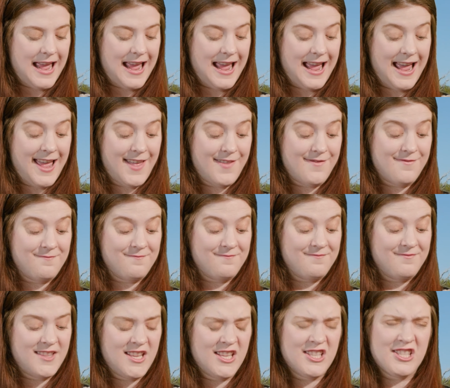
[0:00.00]
and
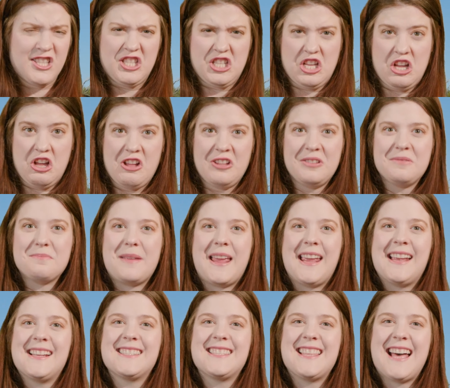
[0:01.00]
salt
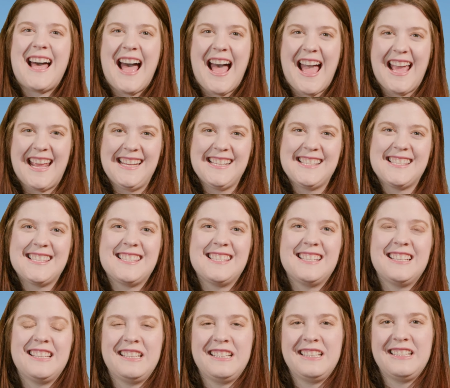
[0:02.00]
makes the ice
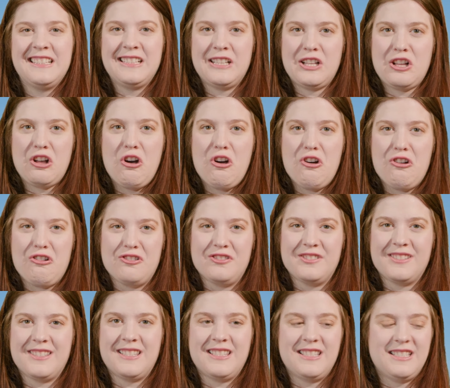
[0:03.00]
cold.